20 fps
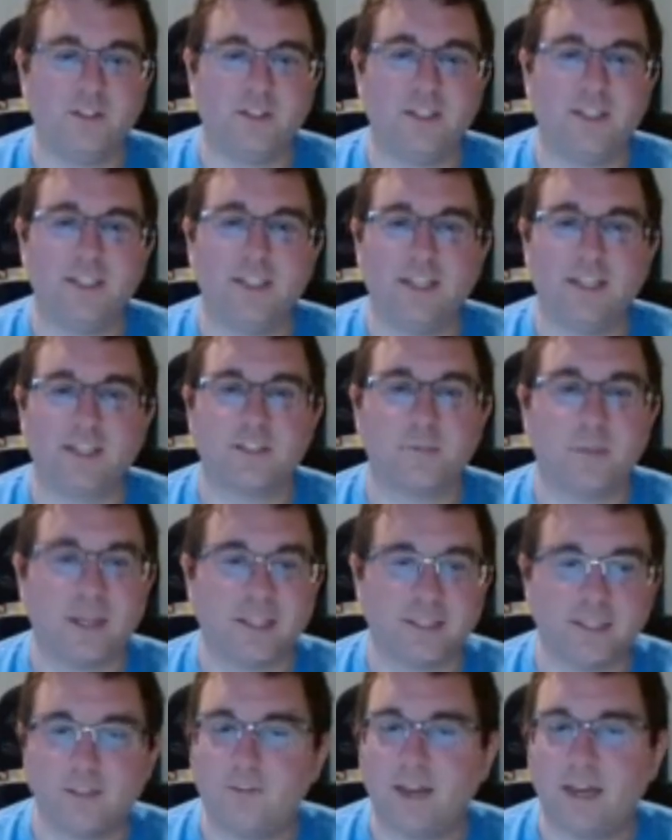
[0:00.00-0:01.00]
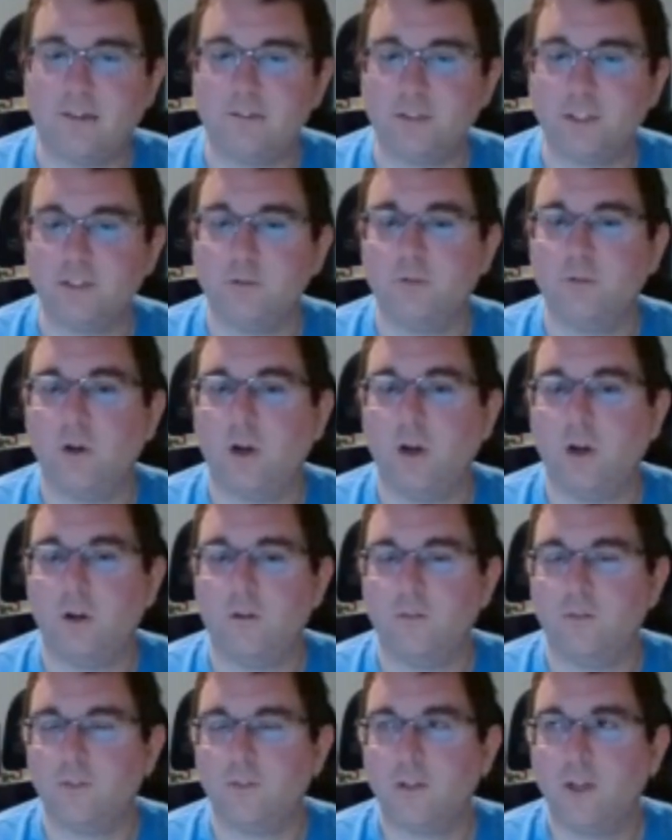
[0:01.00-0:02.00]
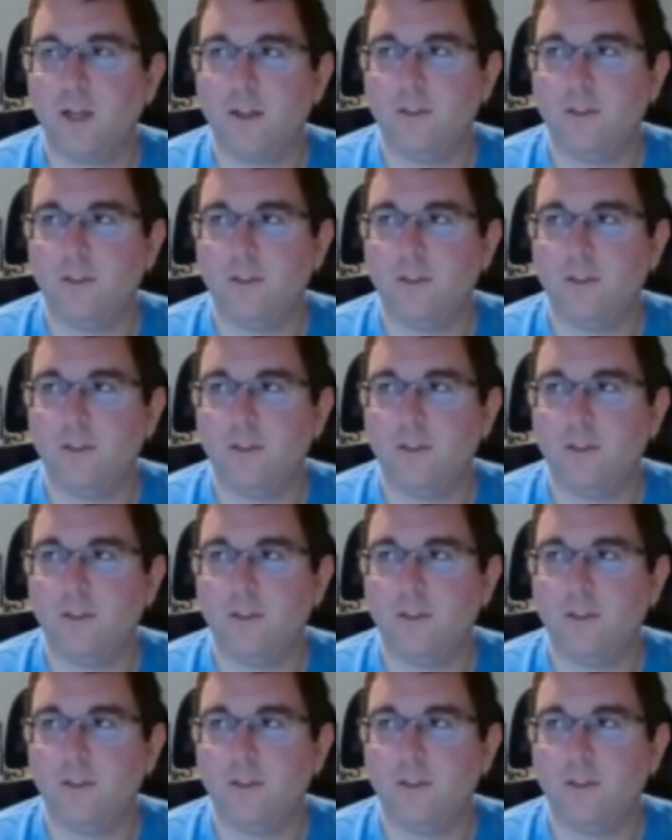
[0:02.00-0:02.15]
the expected value of